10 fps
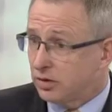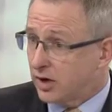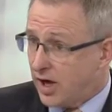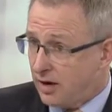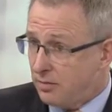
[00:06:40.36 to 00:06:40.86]
we
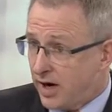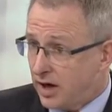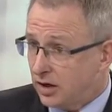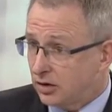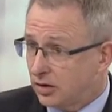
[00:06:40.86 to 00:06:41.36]
were
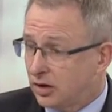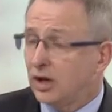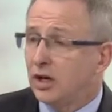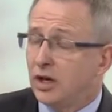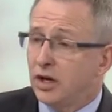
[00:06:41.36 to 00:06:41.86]
campaigning on,
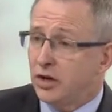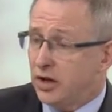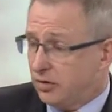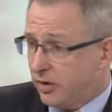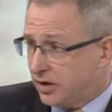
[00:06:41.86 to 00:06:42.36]

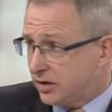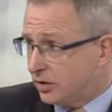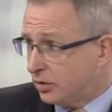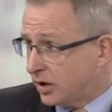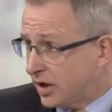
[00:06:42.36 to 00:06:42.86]
the
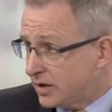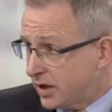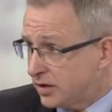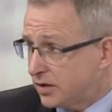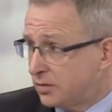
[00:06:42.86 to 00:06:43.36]
Registered
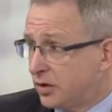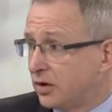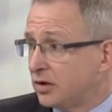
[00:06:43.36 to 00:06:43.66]
Organisations Bill,